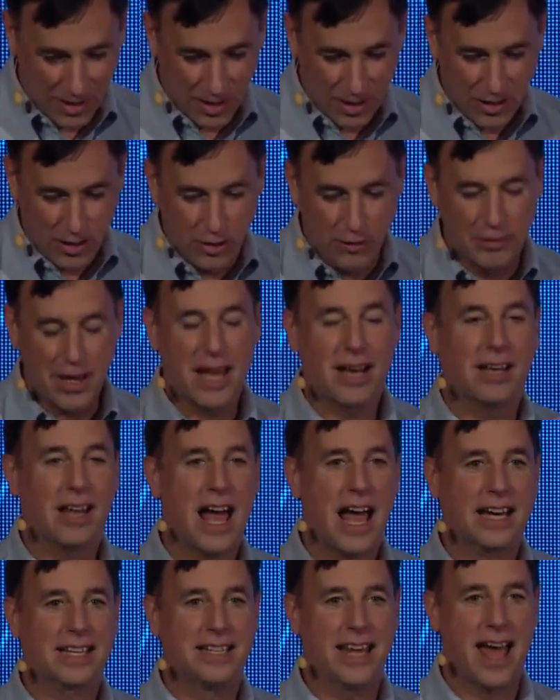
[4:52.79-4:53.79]
You've got to
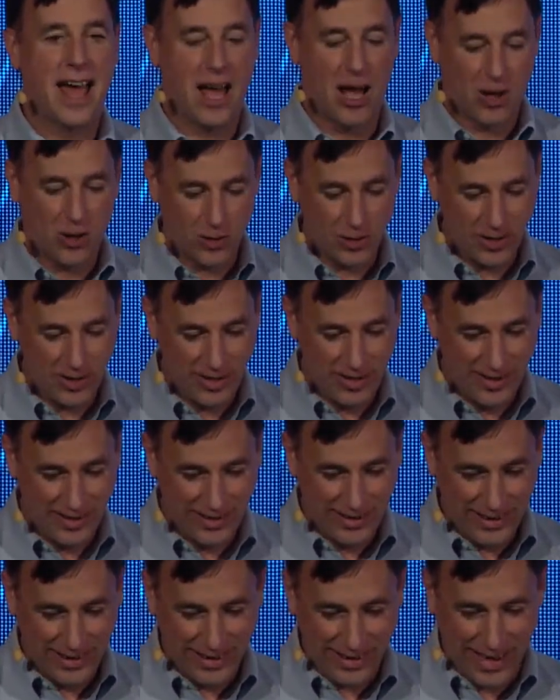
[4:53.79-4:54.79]
lock down
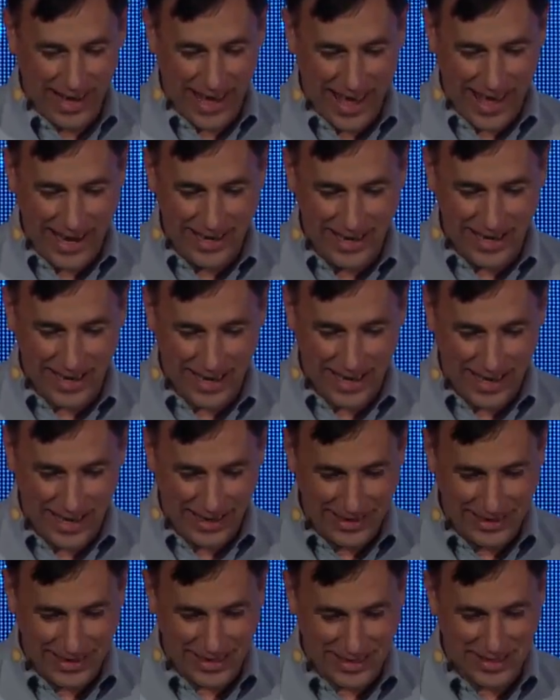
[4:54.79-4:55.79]
and
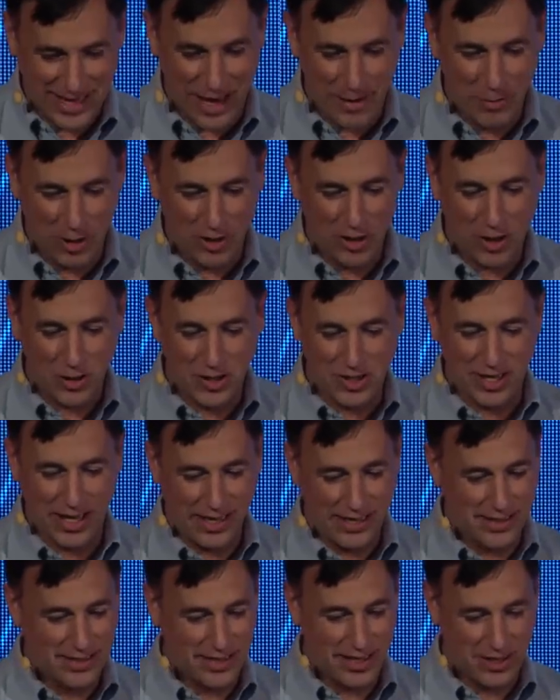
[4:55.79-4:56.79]
disable those
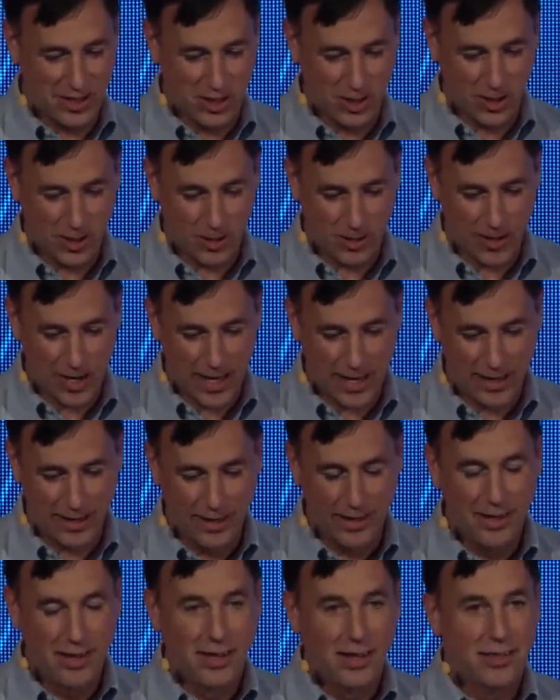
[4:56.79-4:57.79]
things that you're
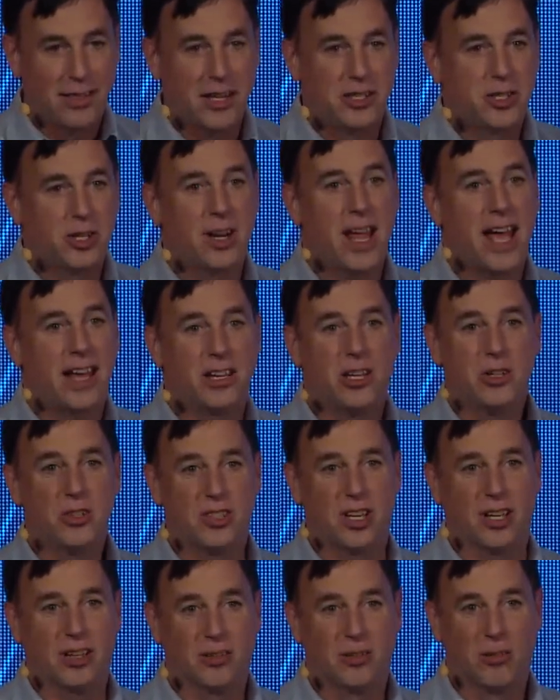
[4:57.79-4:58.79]
not
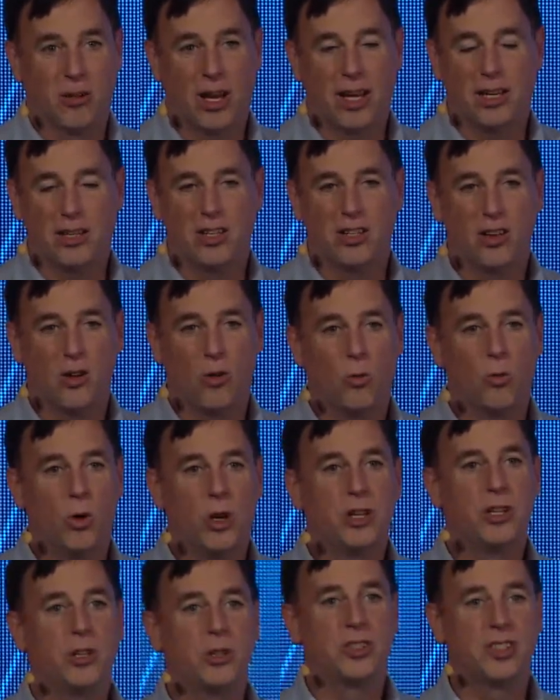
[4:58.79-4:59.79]
using, right?
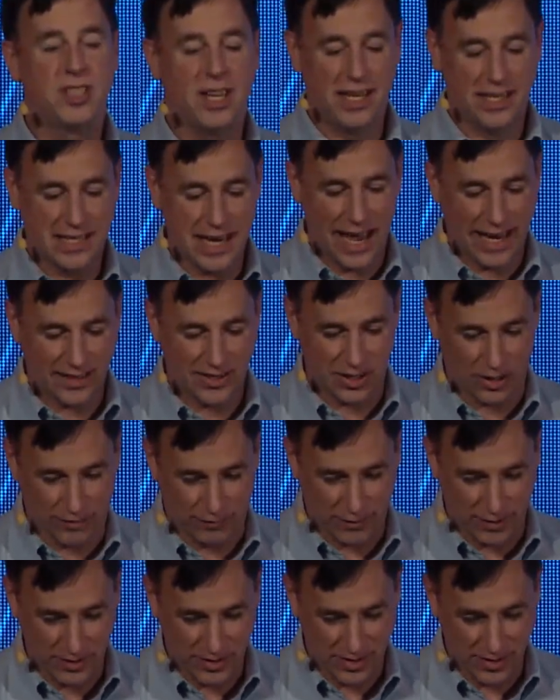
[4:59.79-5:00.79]
Reduce the attack
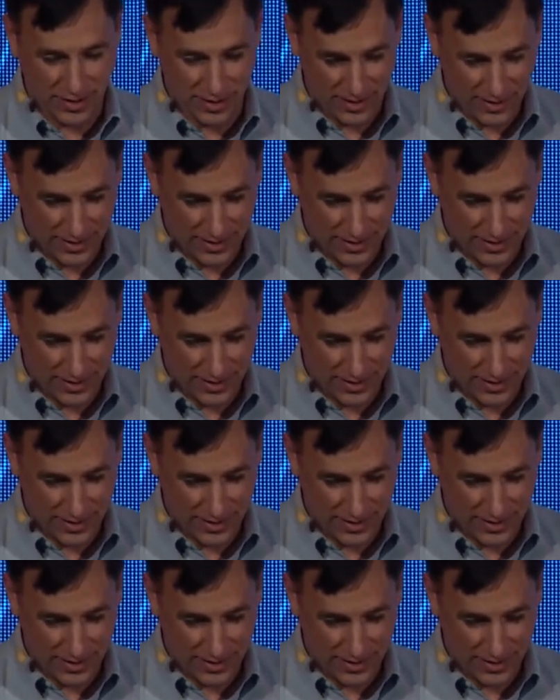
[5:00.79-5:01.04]
surface.